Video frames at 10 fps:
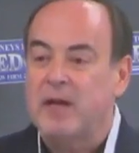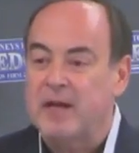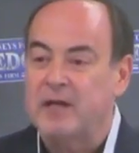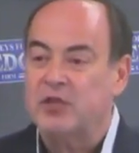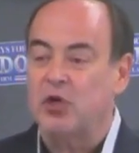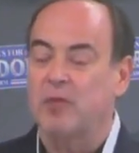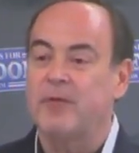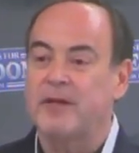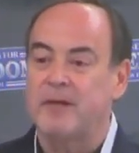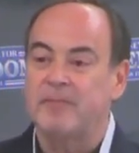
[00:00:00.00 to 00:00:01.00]
we can
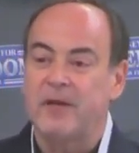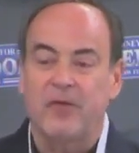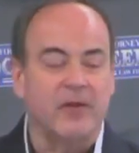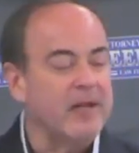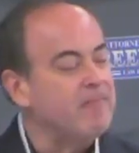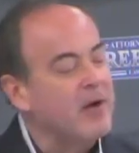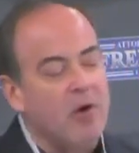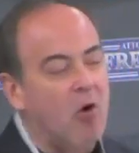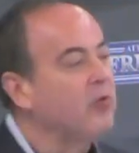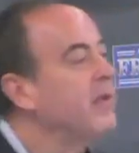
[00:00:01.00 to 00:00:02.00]
interpret them differently,
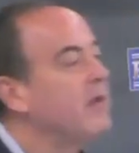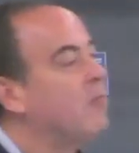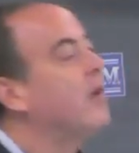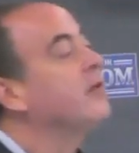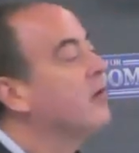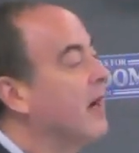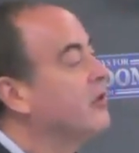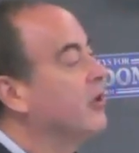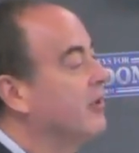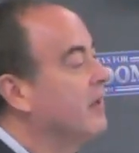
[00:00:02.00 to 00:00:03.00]
but only in one
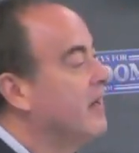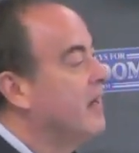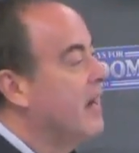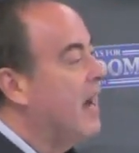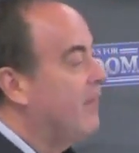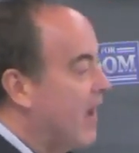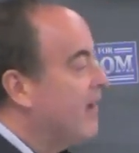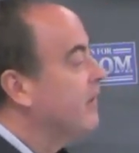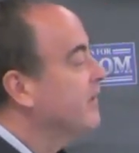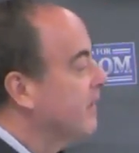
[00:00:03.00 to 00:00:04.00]
direction, and
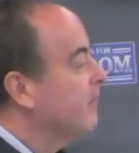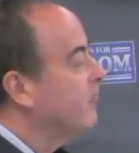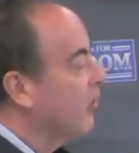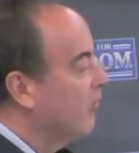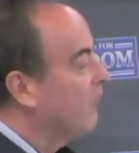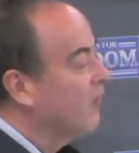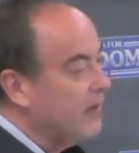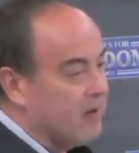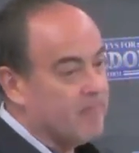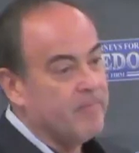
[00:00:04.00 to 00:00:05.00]
that is in the
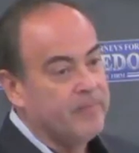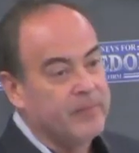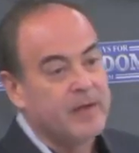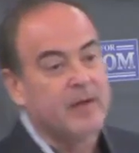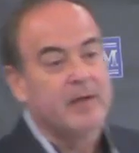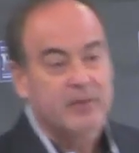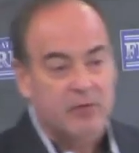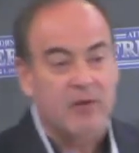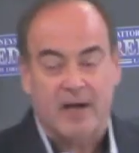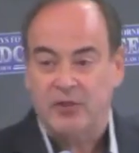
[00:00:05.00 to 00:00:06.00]
pro-freedom
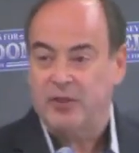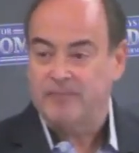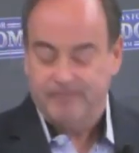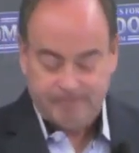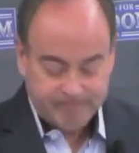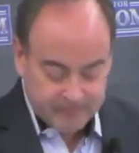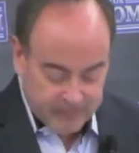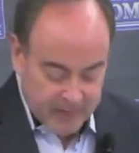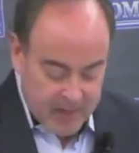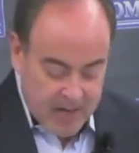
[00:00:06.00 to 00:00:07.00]
direction.
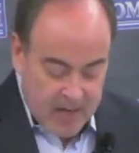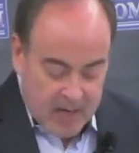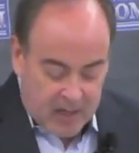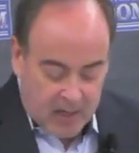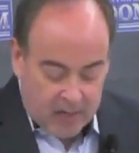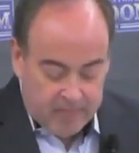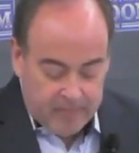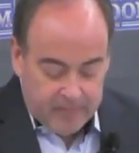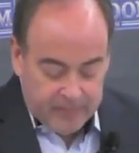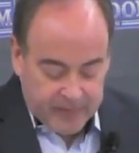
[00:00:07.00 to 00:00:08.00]

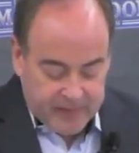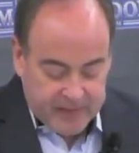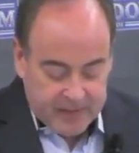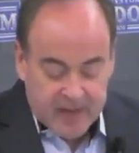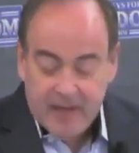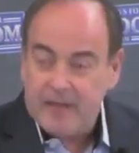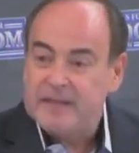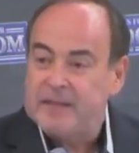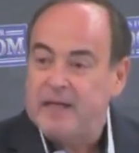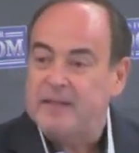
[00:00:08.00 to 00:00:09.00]
The
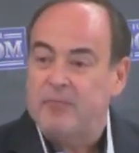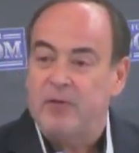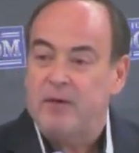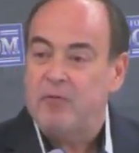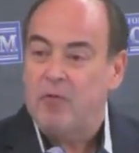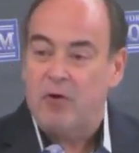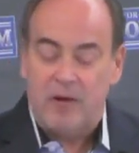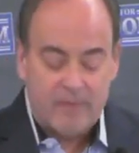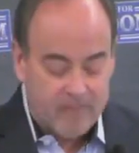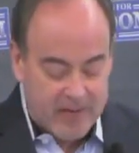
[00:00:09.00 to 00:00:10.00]
United States Supreme Court,
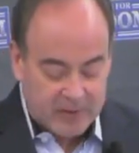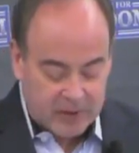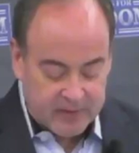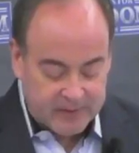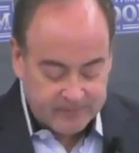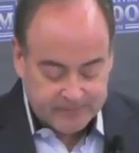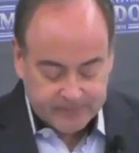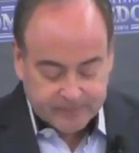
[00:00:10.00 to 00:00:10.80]
I've mentioned,